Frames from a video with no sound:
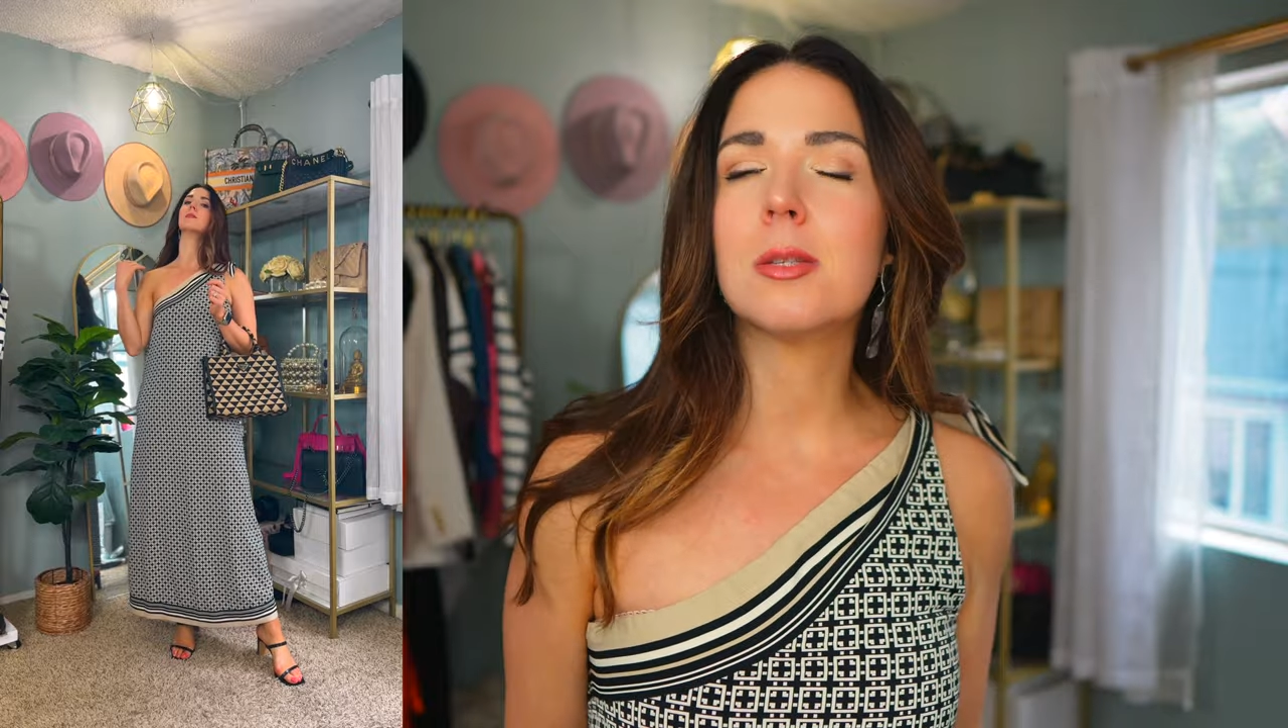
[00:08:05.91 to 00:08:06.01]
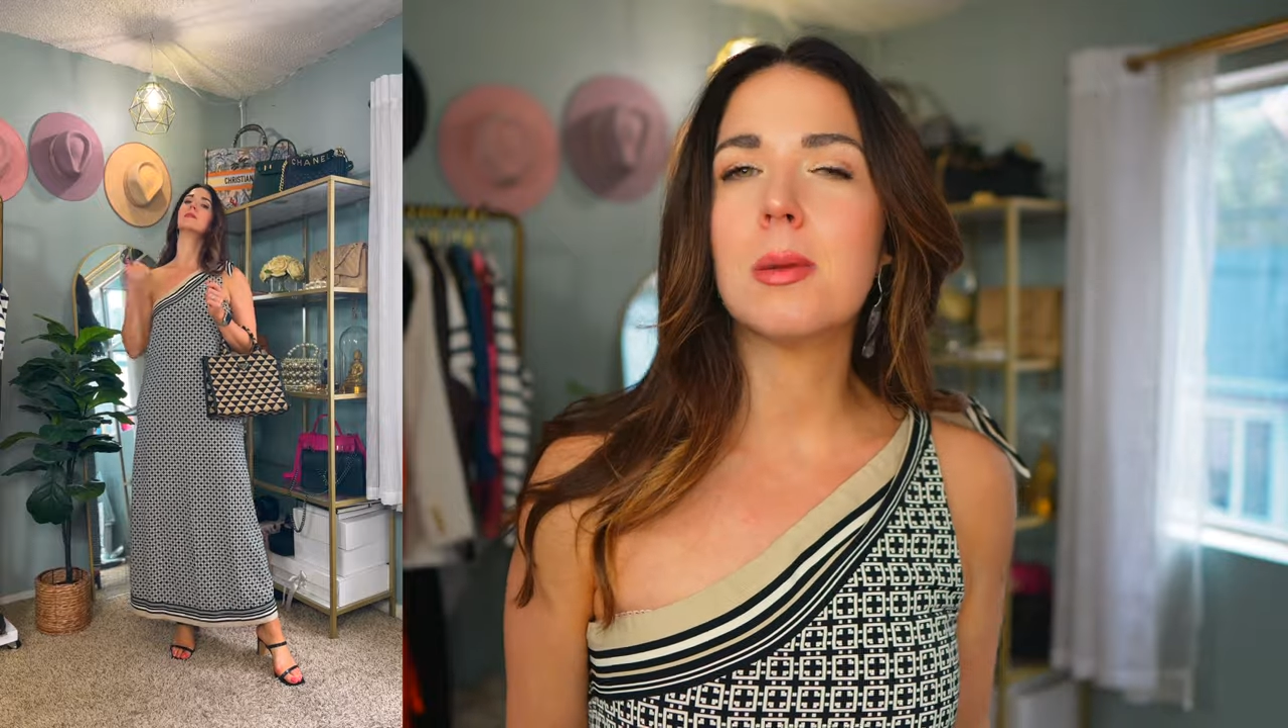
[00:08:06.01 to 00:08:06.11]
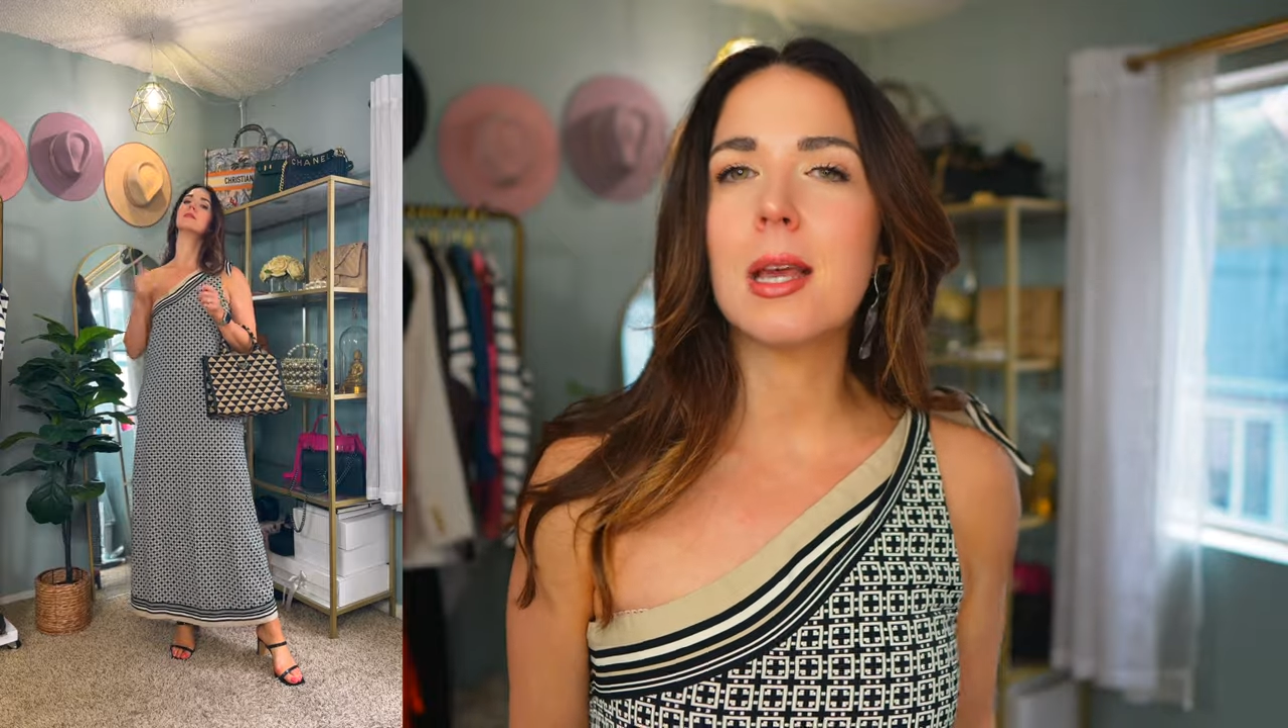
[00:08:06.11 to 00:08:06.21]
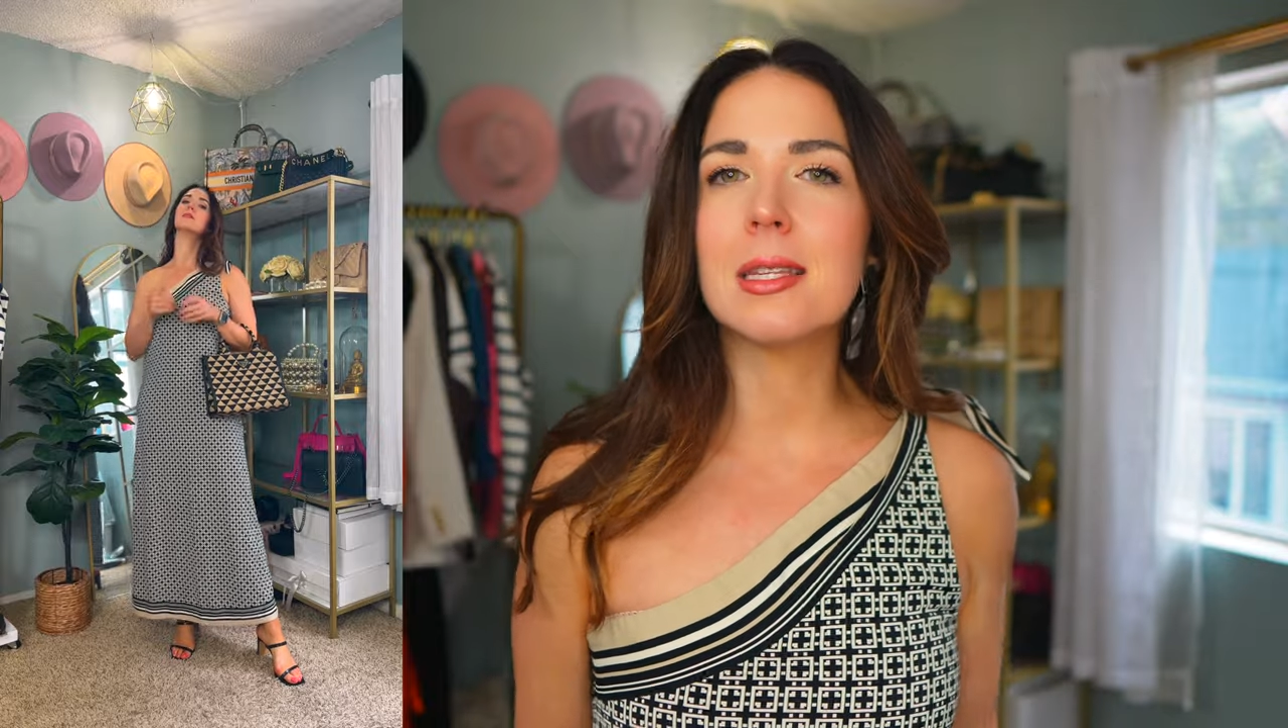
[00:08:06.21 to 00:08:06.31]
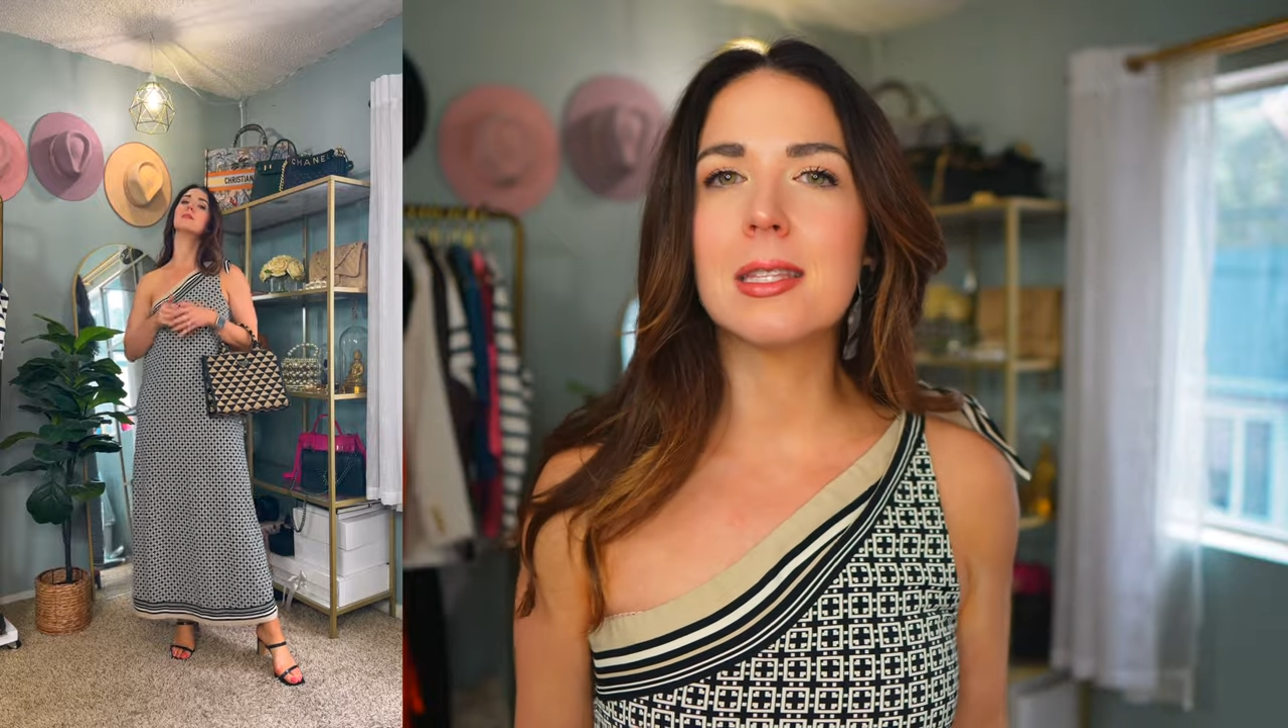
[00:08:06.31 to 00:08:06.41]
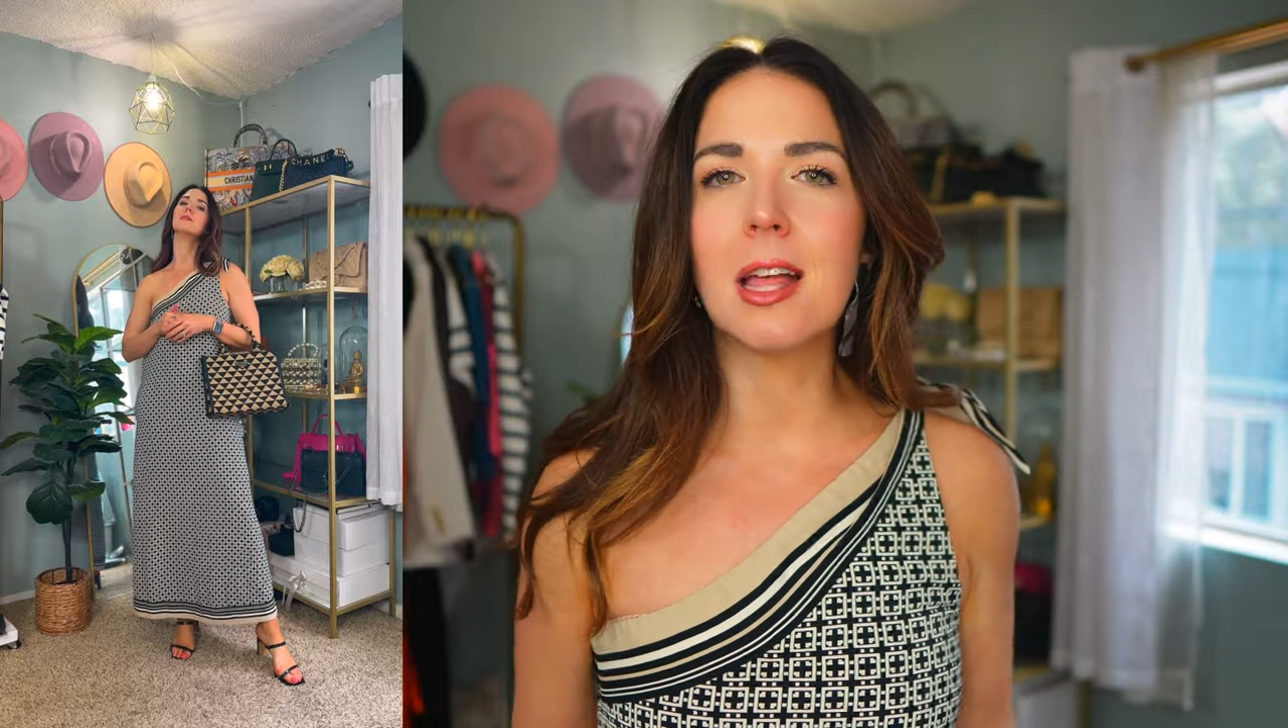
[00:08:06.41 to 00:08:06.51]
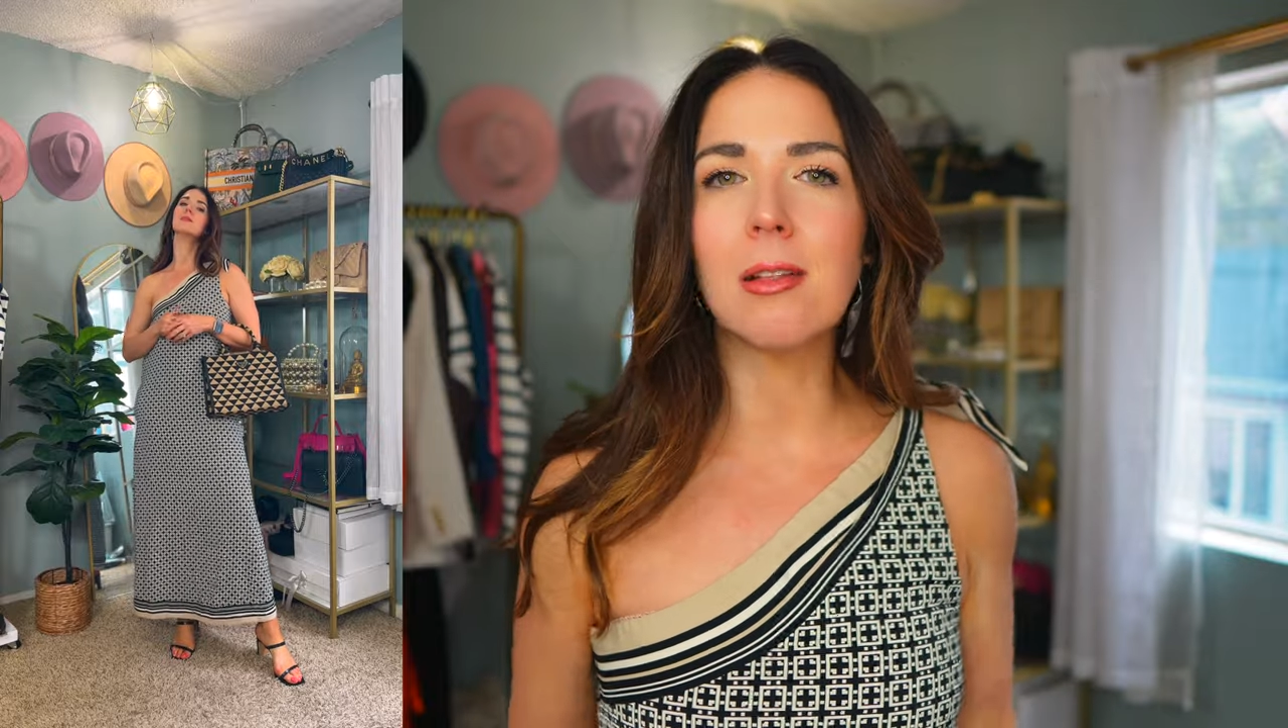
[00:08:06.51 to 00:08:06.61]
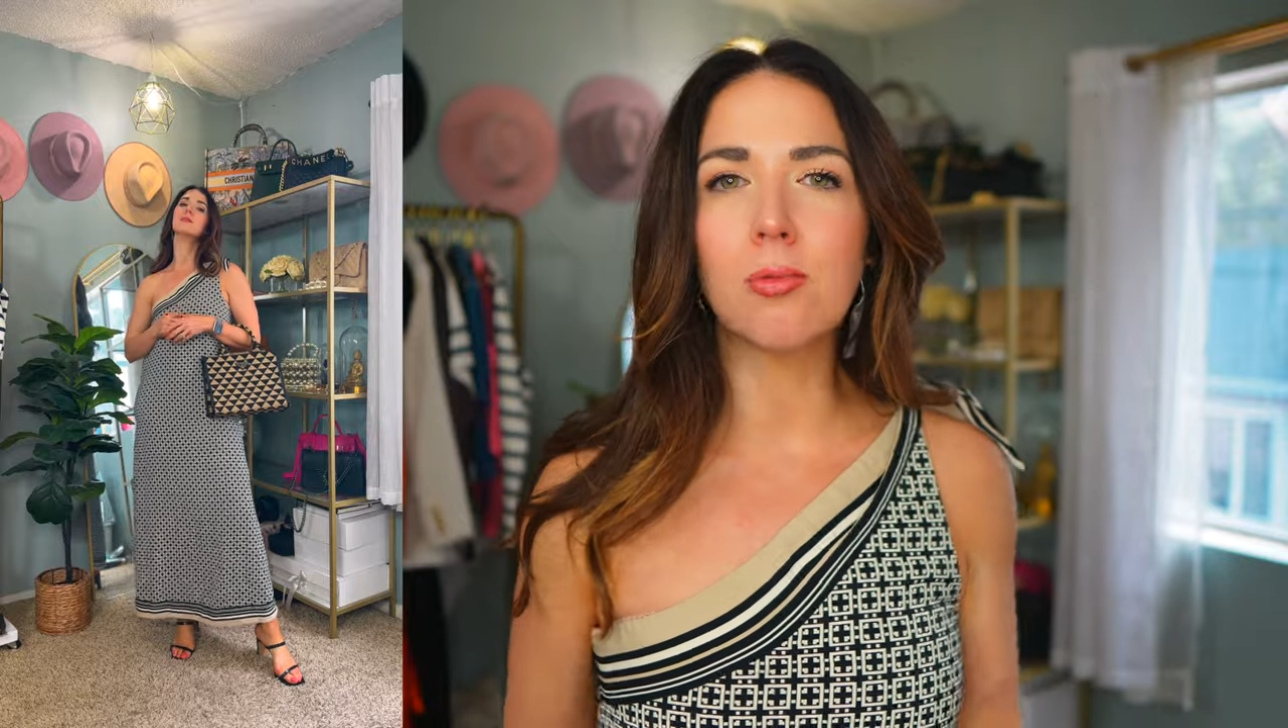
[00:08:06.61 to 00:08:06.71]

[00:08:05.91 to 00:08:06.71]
just because the